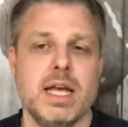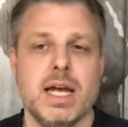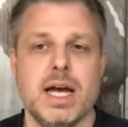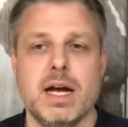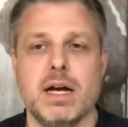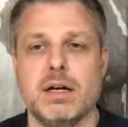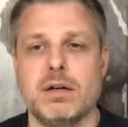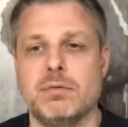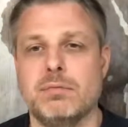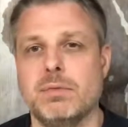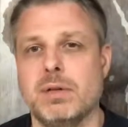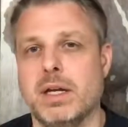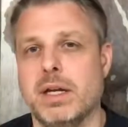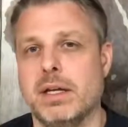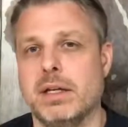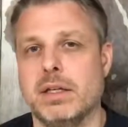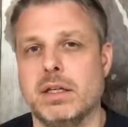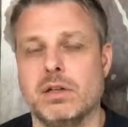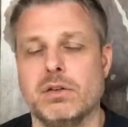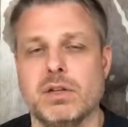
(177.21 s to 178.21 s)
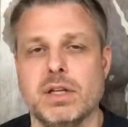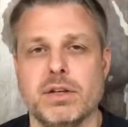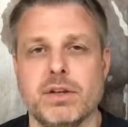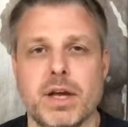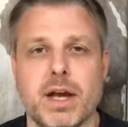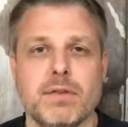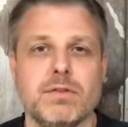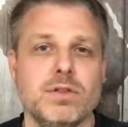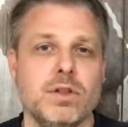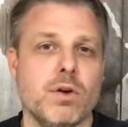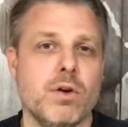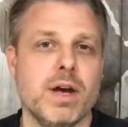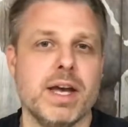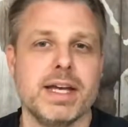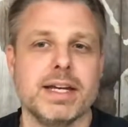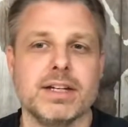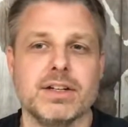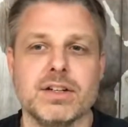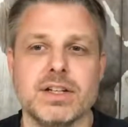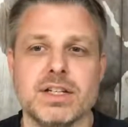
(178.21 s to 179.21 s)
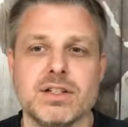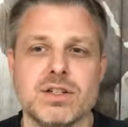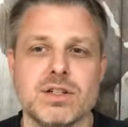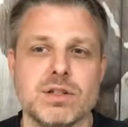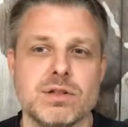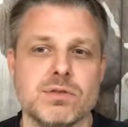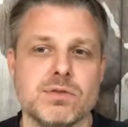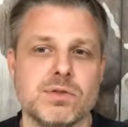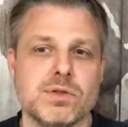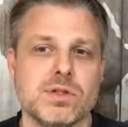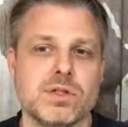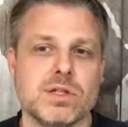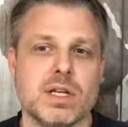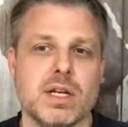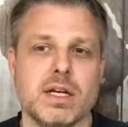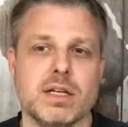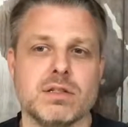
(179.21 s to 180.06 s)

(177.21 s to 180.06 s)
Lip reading: that you have no anger issues,